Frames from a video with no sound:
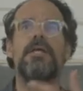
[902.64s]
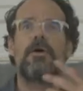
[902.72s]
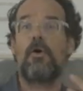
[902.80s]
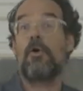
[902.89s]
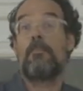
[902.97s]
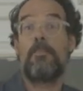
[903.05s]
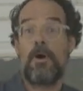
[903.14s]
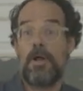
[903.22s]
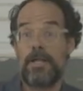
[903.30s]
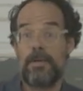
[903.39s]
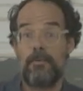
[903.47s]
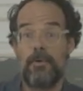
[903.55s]
or
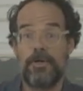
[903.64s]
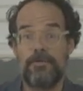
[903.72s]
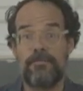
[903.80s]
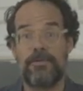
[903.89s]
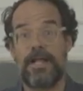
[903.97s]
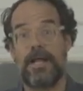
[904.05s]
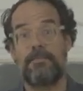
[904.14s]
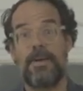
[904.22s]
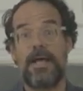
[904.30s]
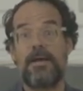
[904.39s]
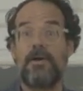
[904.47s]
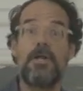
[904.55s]
Bollywood for that
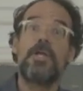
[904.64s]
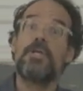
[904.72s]
matter.